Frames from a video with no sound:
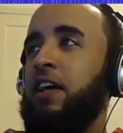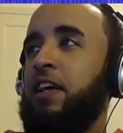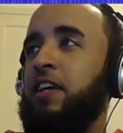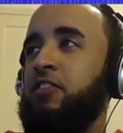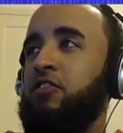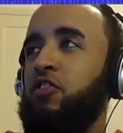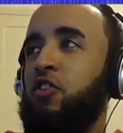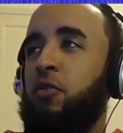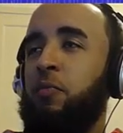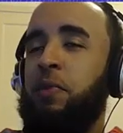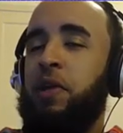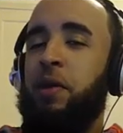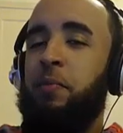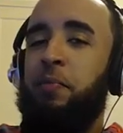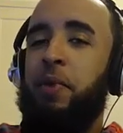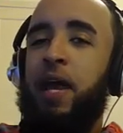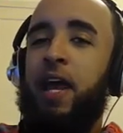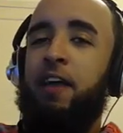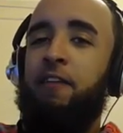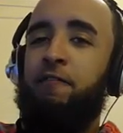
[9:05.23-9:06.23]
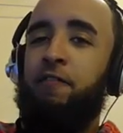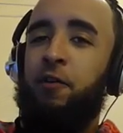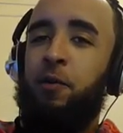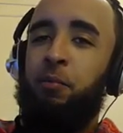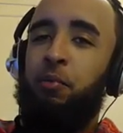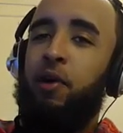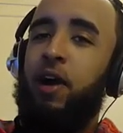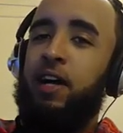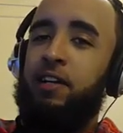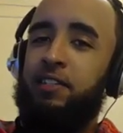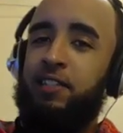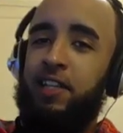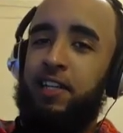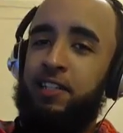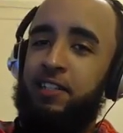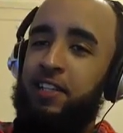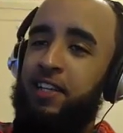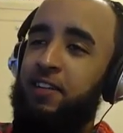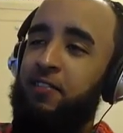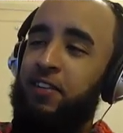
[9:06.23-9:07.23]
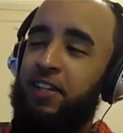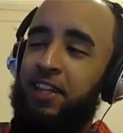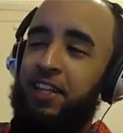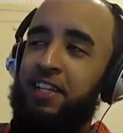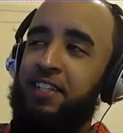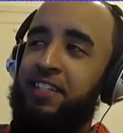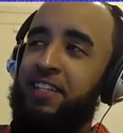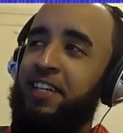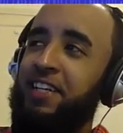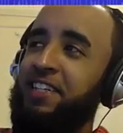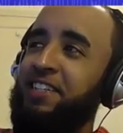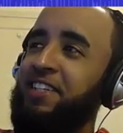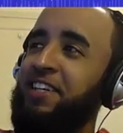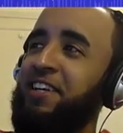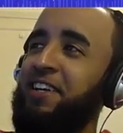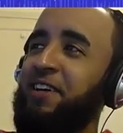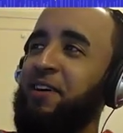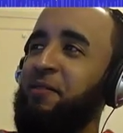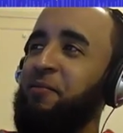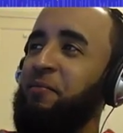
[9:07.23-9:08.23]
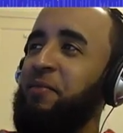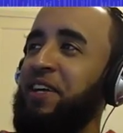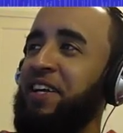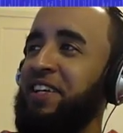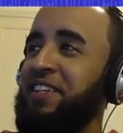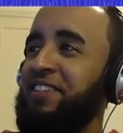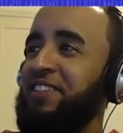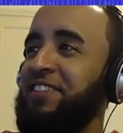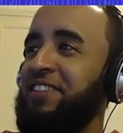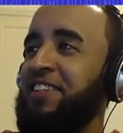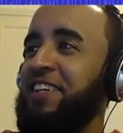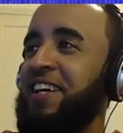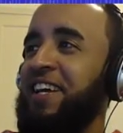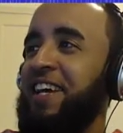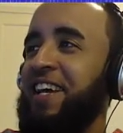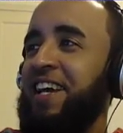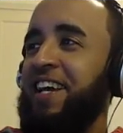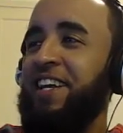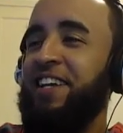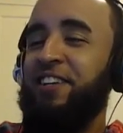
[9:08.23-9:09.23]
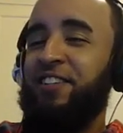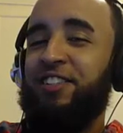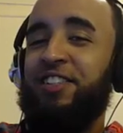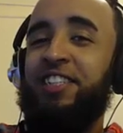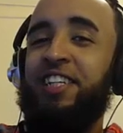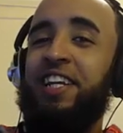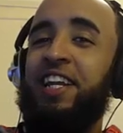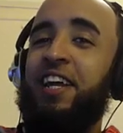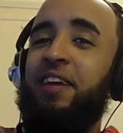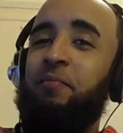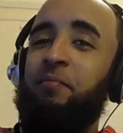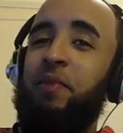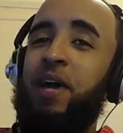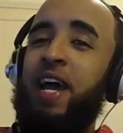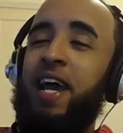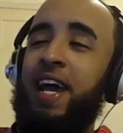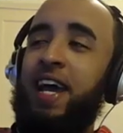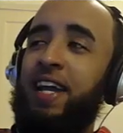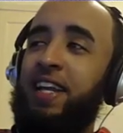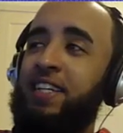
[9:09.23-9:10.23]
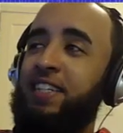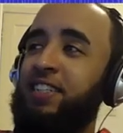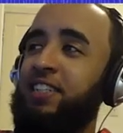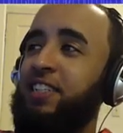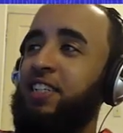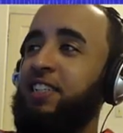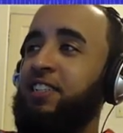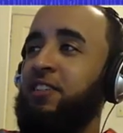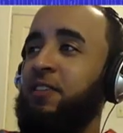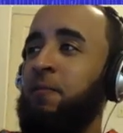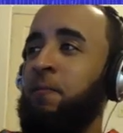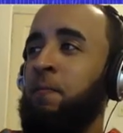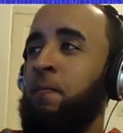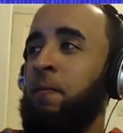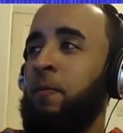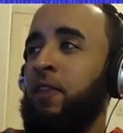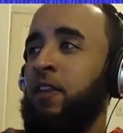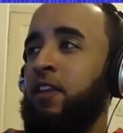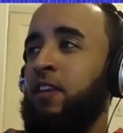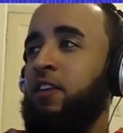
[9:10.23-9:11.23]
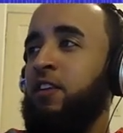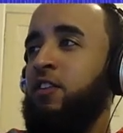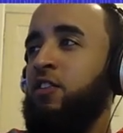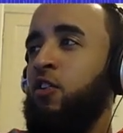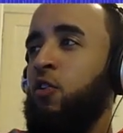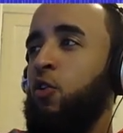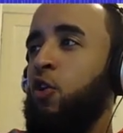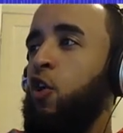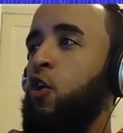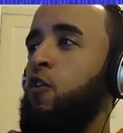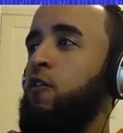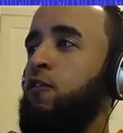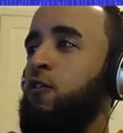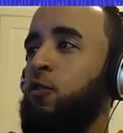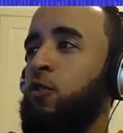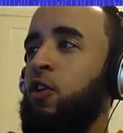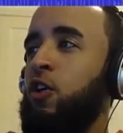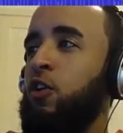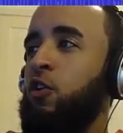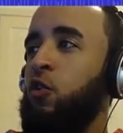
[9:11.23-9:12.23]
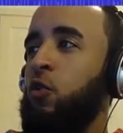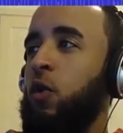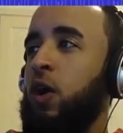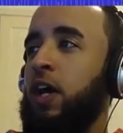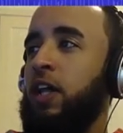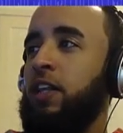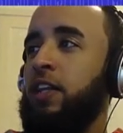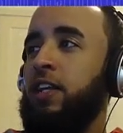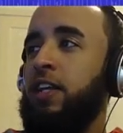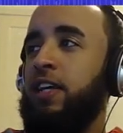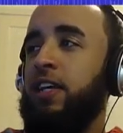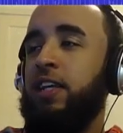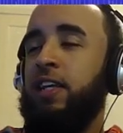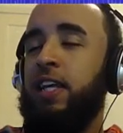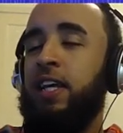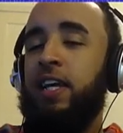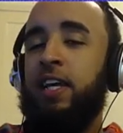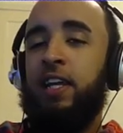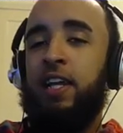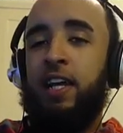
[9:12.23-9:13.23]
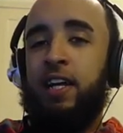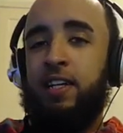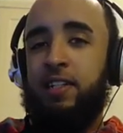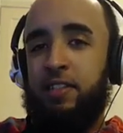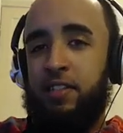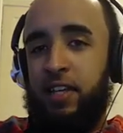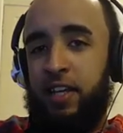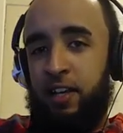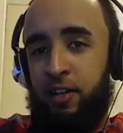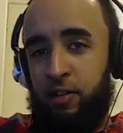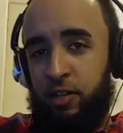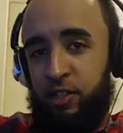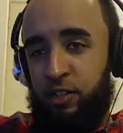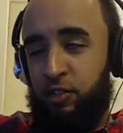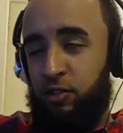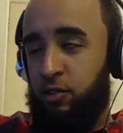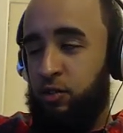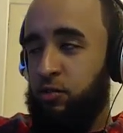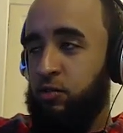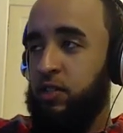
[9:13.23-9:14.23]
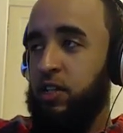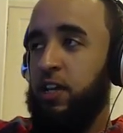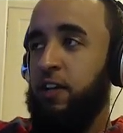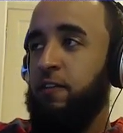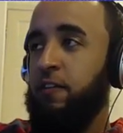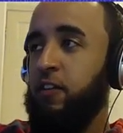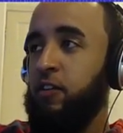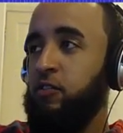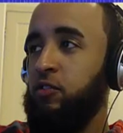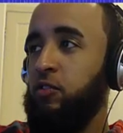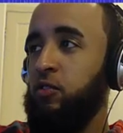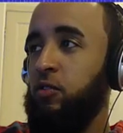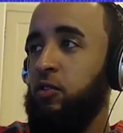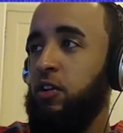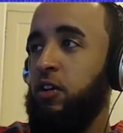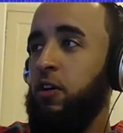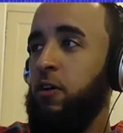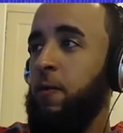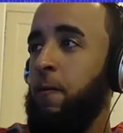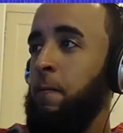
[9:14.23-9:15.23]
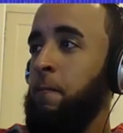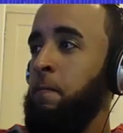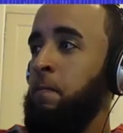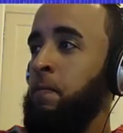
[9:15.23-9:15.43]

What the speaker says: it's gonna be a painful process even listening to your beats. And your shit ain't bad. It's just your overall quality. Again, I can tell that you're using FL Studio.